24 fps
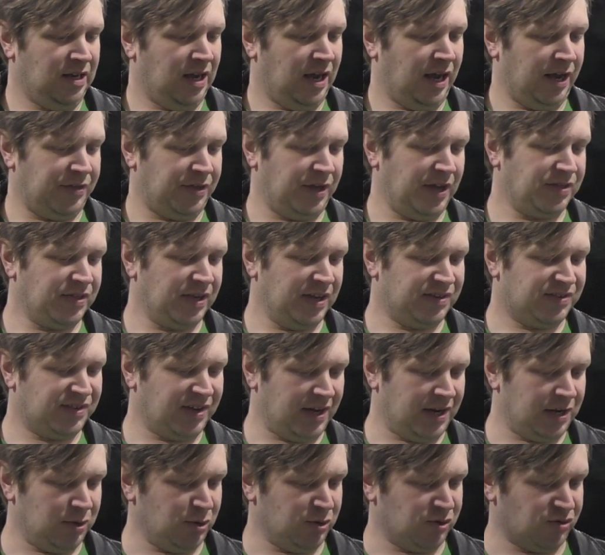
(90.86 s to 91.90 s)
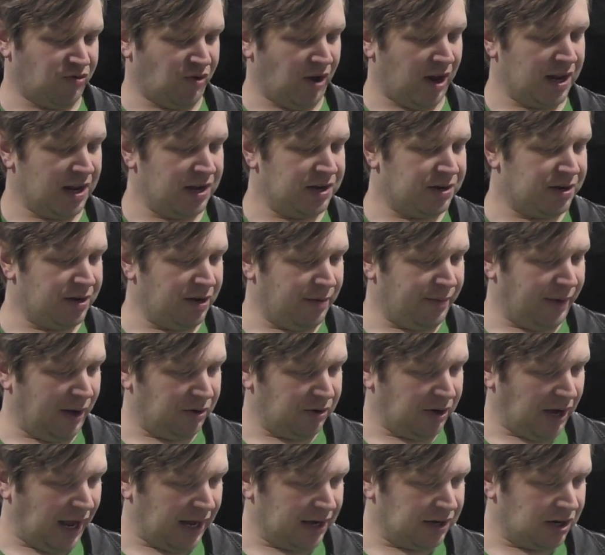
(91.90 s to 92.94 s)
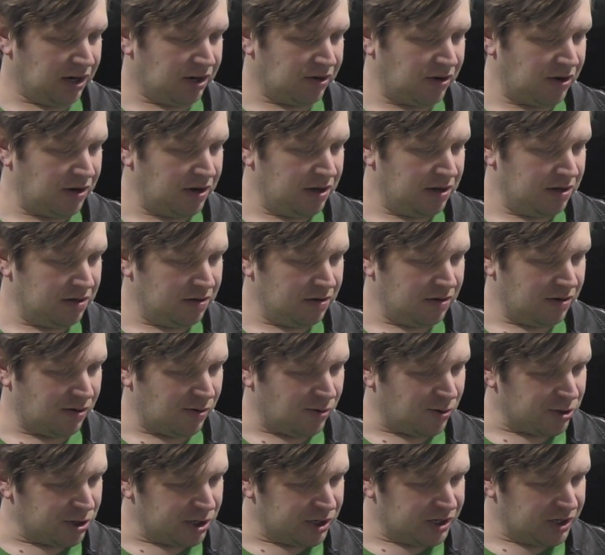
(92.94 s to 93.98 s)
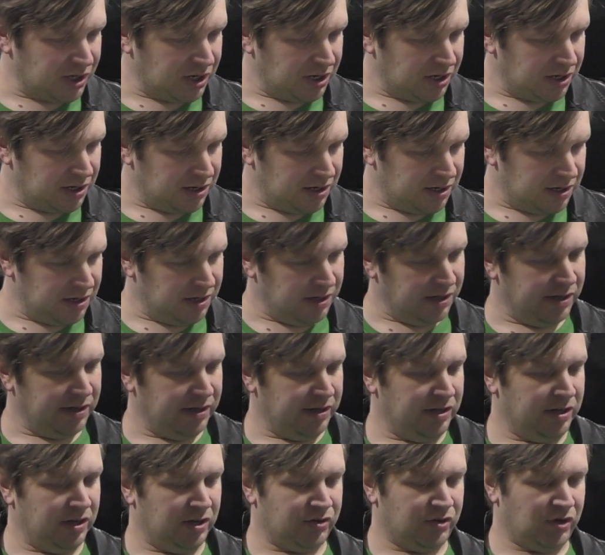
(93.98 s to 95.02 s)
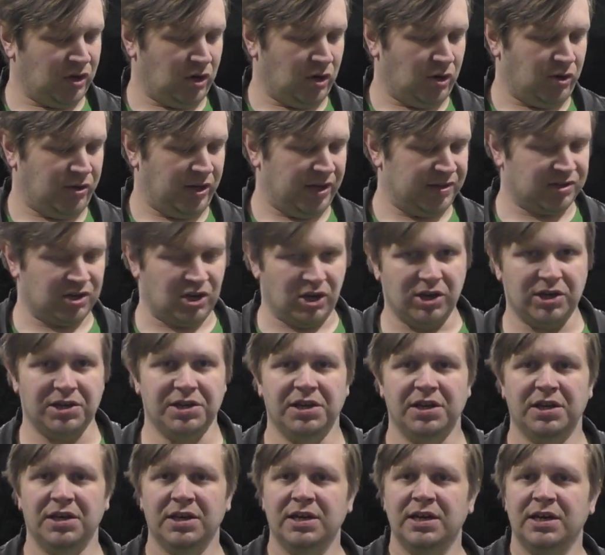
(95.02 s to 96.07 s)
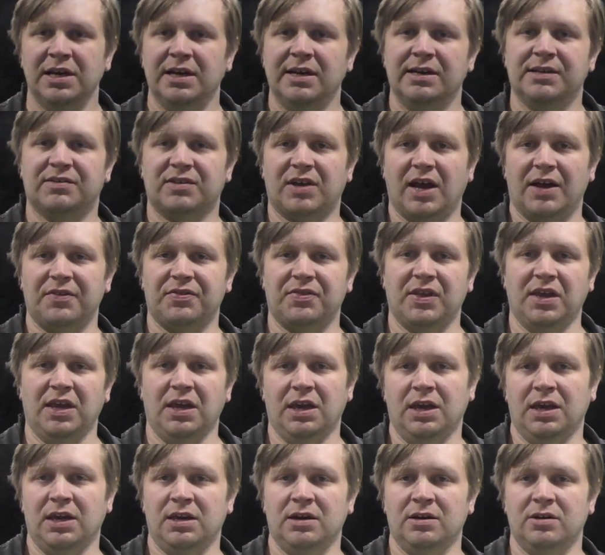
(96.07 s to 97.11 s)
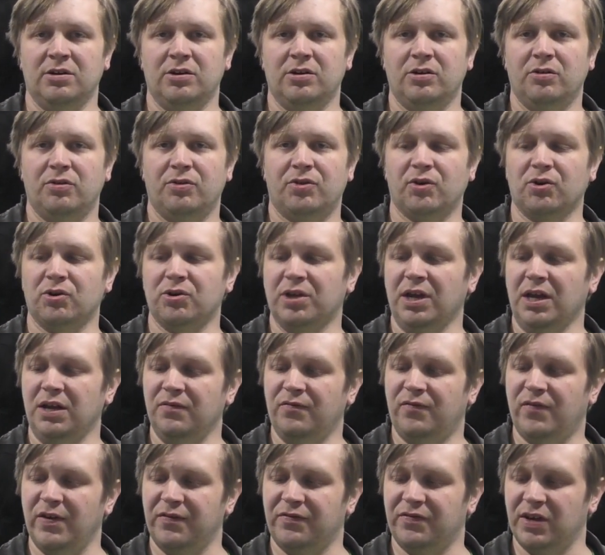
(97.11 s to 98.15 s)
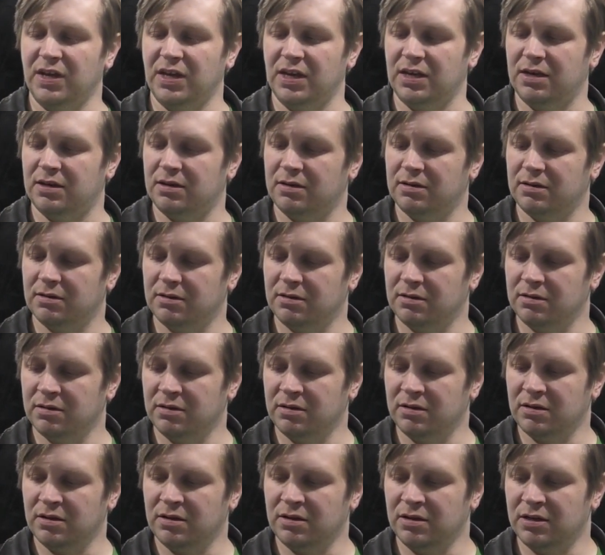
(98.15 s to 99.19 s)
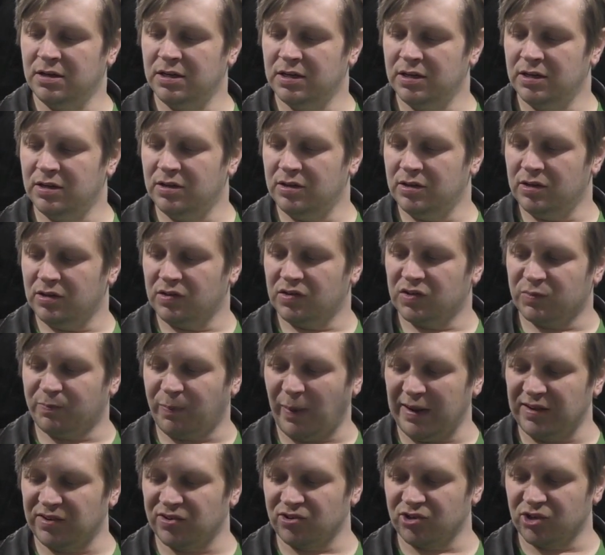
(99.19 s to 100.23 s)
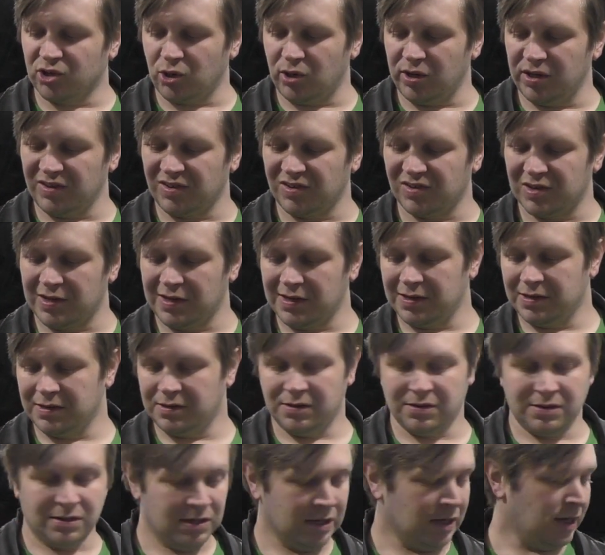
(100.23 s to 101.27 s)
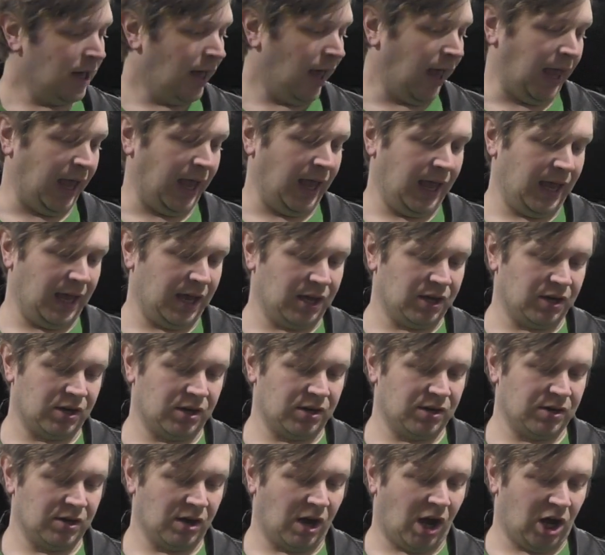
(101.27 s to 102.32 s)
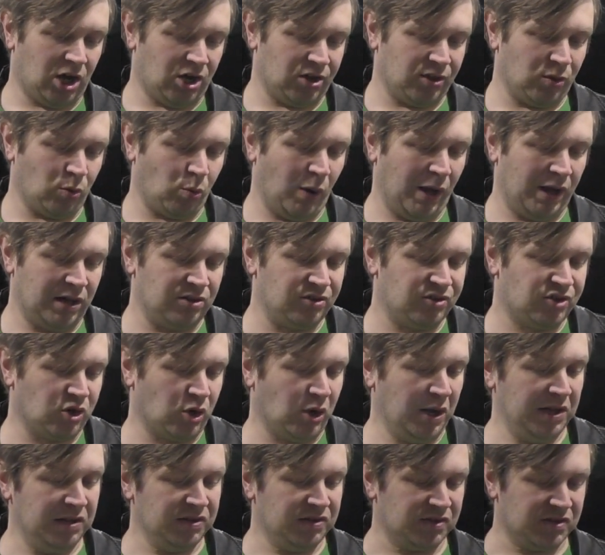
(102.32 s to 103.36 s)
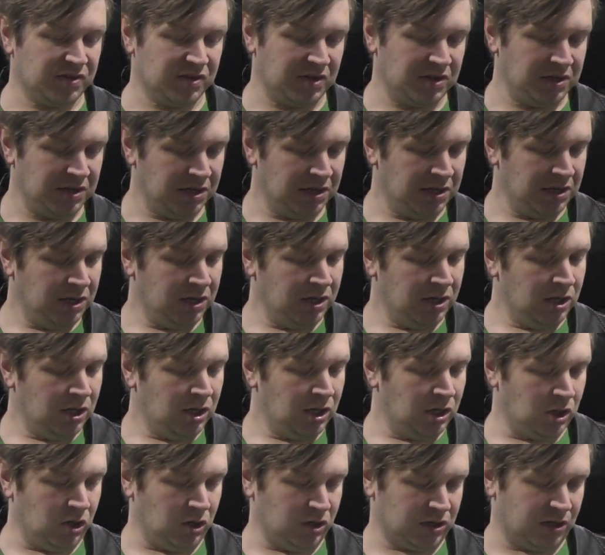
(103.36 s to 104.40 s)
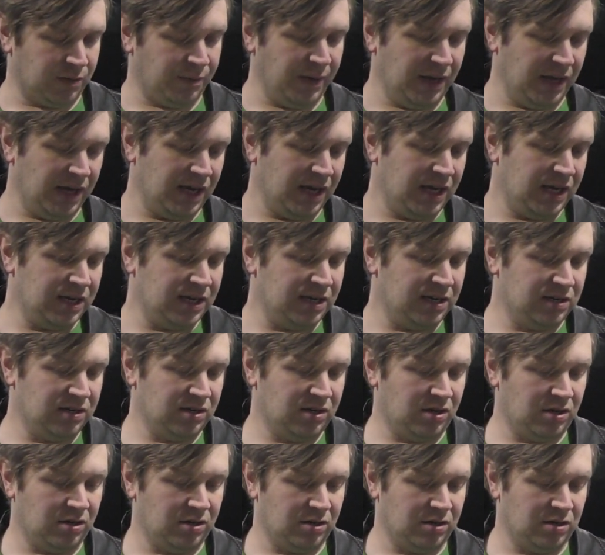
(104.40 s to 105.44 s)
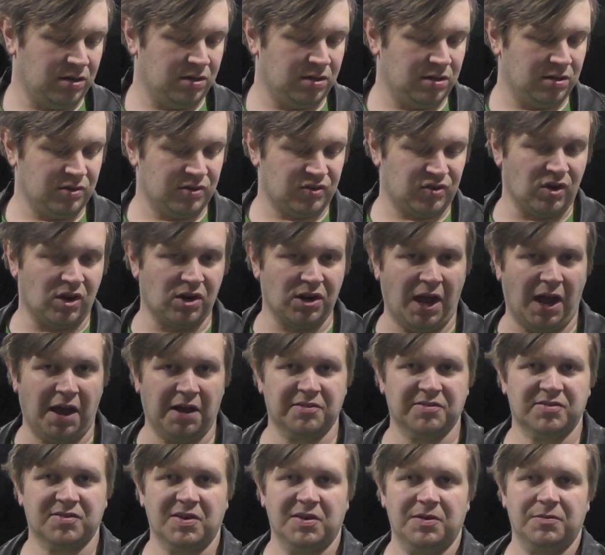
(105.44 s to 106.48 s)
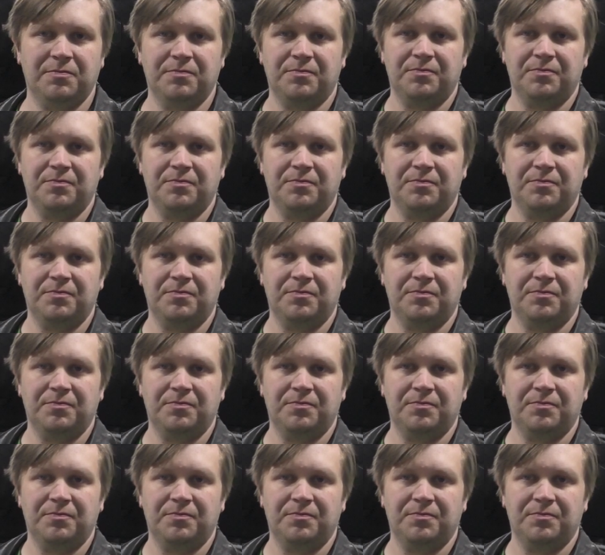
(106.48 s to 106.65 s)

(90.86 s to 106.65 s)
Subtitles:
I think they said it was rated to about 900 horse. So that's good. It's got the 1350 spicer joints, and all the weld joints look to be Sonax.